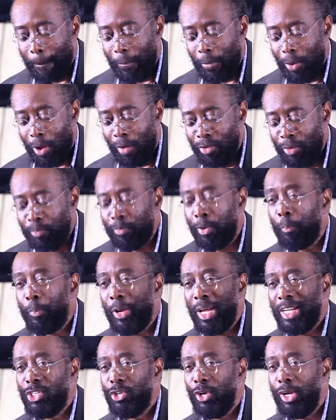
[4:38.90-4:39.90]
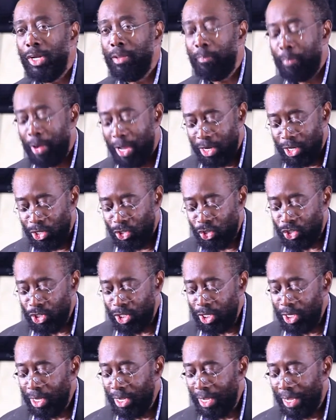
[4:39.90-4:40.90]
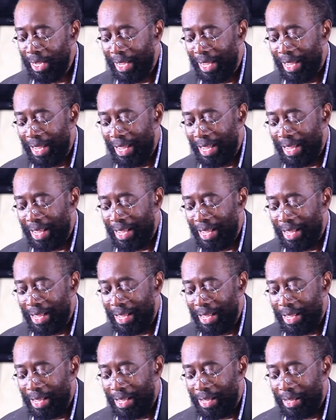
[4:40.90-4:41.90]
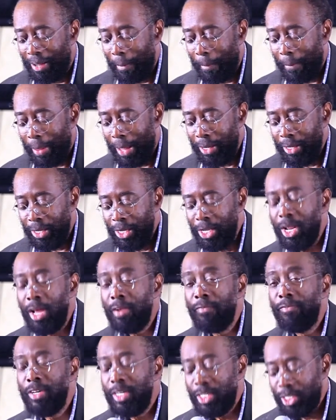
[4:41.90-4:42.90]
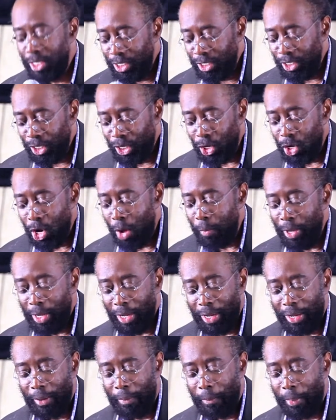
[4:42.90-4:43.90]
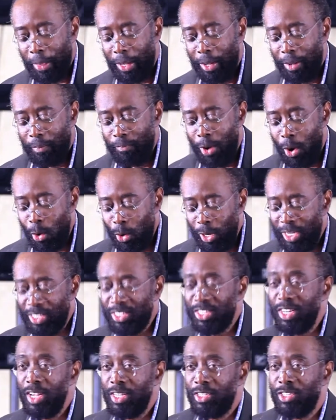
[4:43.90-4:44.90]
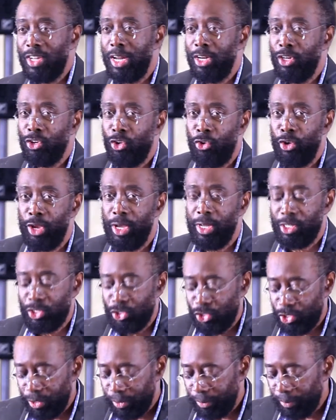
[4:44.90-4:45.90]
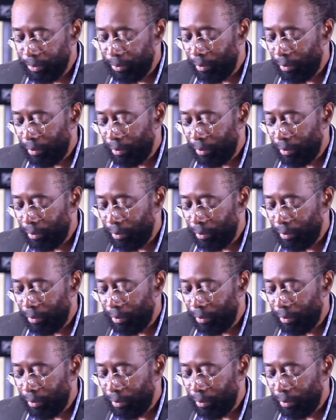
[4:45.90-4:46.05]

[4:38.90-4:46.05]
of the perpetual dependency and the inadvertent economic powerlessness that it creates,